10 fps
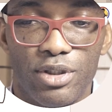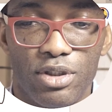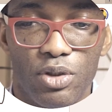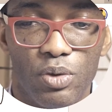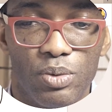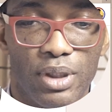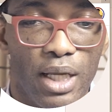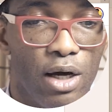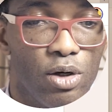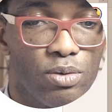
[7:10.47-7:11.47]
So
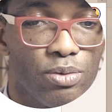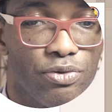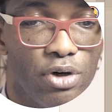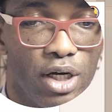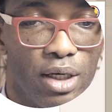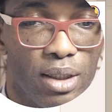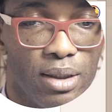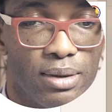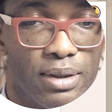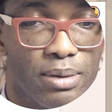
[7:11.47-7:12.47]
now for
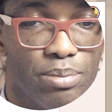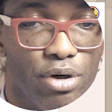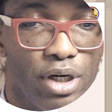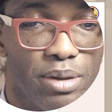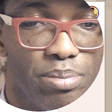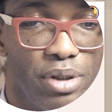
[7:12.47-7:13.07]
product